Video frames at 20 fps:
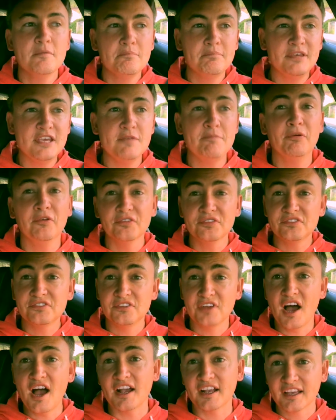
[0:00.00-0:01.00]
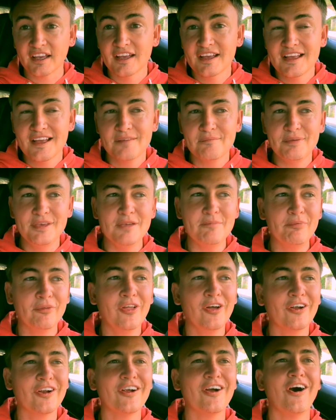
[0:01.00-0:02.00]
people suck. People
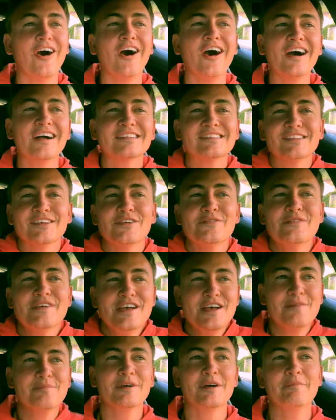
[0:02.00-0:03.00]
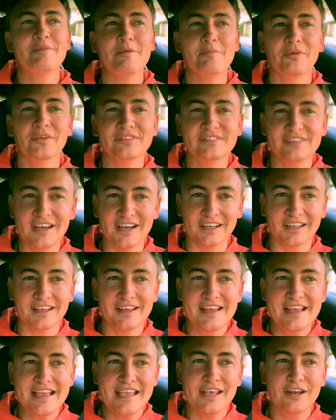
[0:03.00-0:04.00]
are awesome, but people suck.
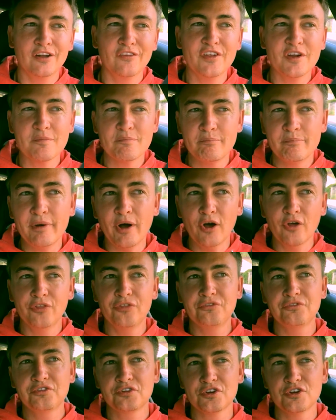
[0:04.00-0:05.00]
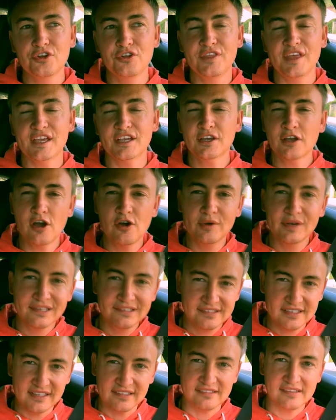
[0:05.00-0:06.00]
You know, they're both true. They
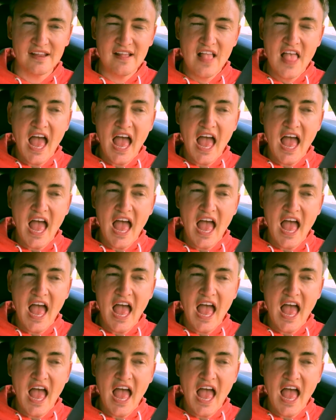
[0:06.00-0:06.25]
coexist.